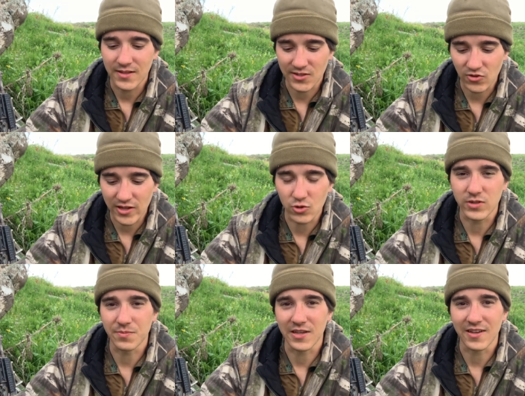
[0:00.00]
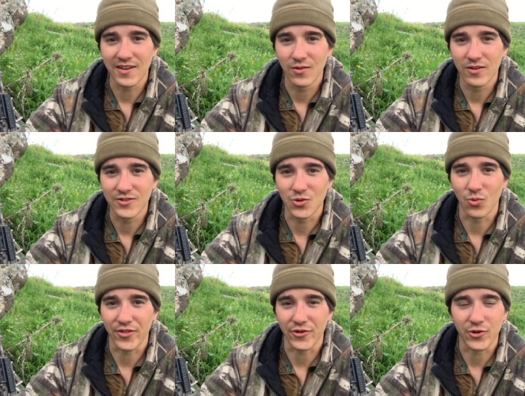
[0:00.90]
it's illegal to be
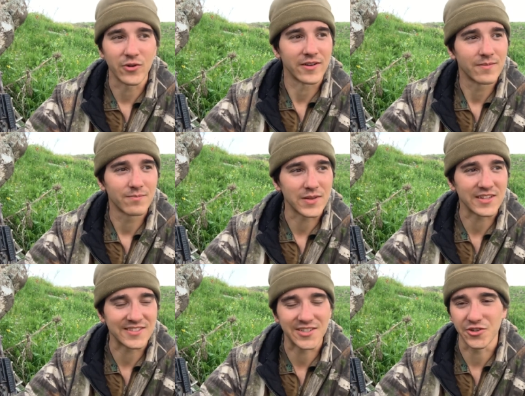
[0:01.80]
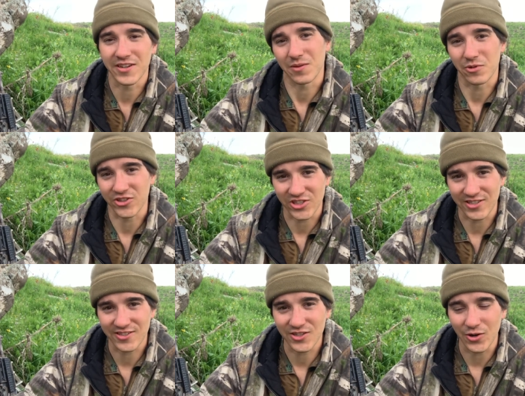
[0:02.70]
doing what they're doing, being in Syria in the
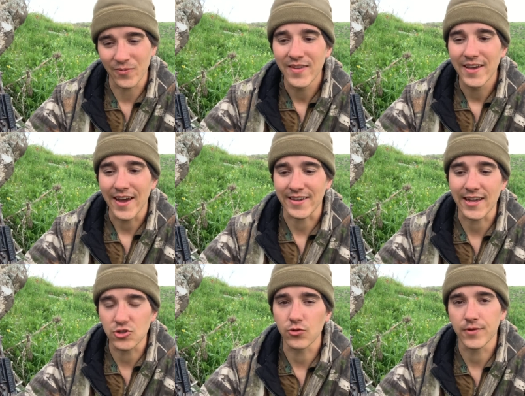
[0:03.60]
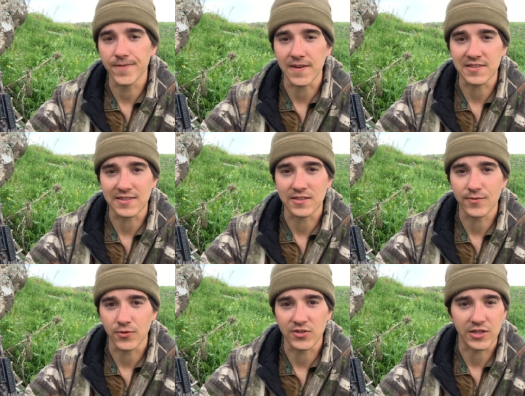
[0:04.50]
militia. So I can't show their faces
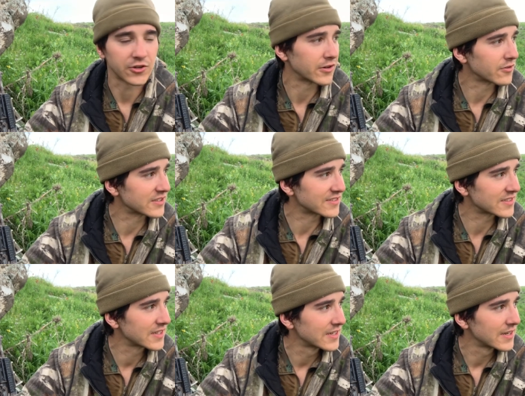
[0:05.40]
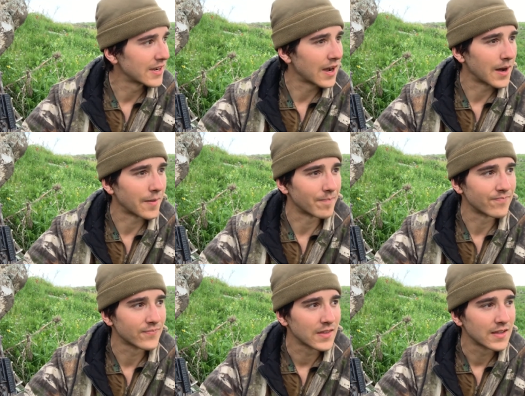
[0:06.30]
for security reasons. Um,
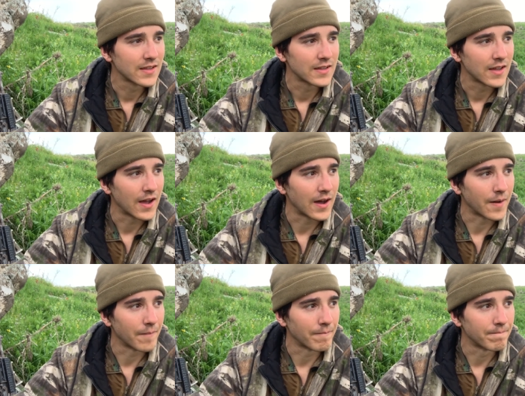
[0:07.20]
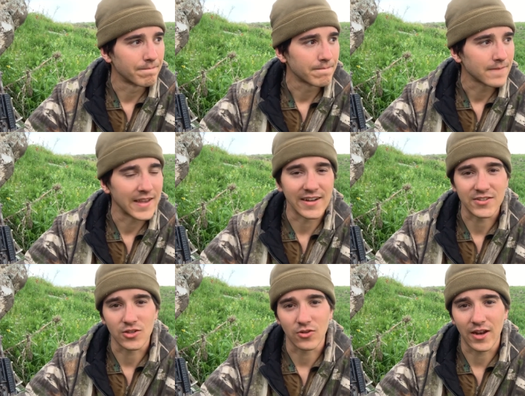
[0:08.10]
um, yeah,
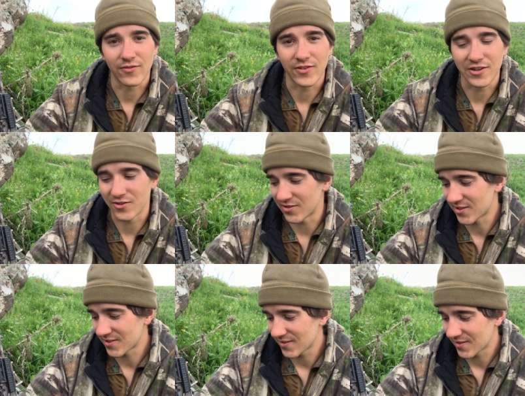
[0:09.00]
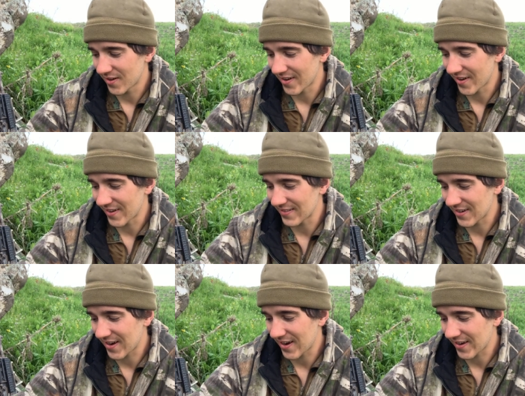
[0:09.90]
so a lot of videos I, I,
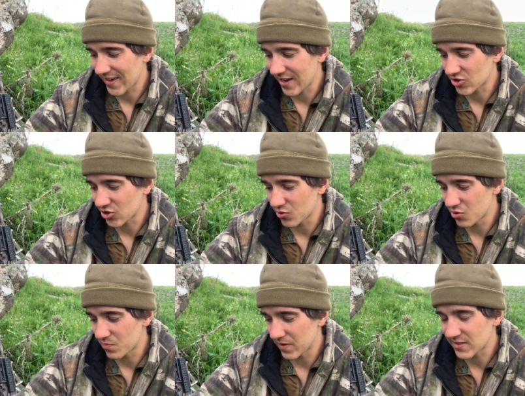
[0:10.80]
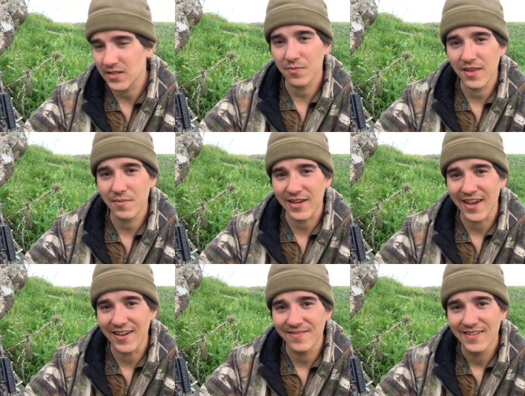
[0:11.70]
I can't show you, but some of them I
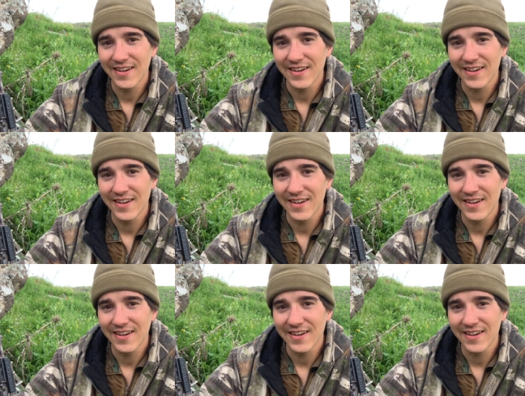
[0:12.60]
can.